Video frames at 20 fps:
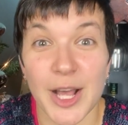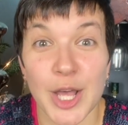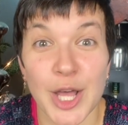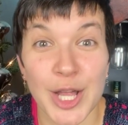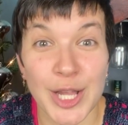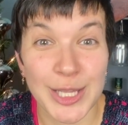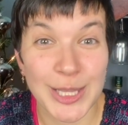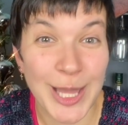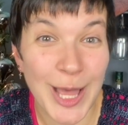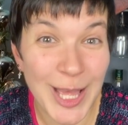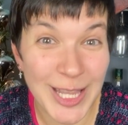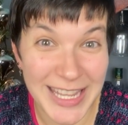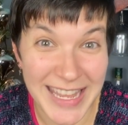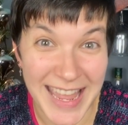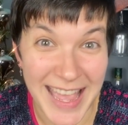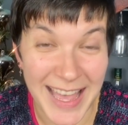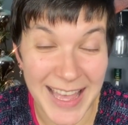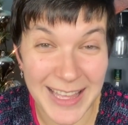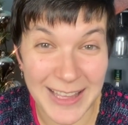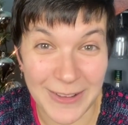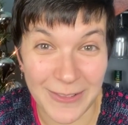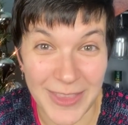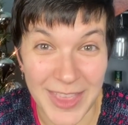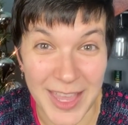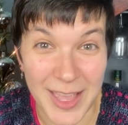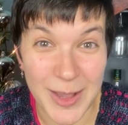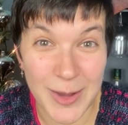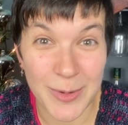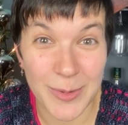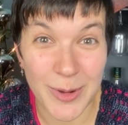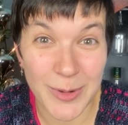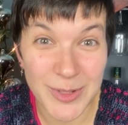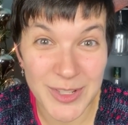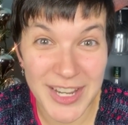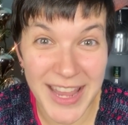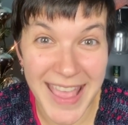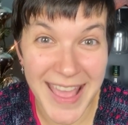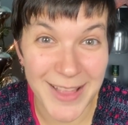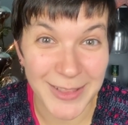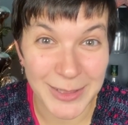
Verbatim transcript: Claudia of the Crochet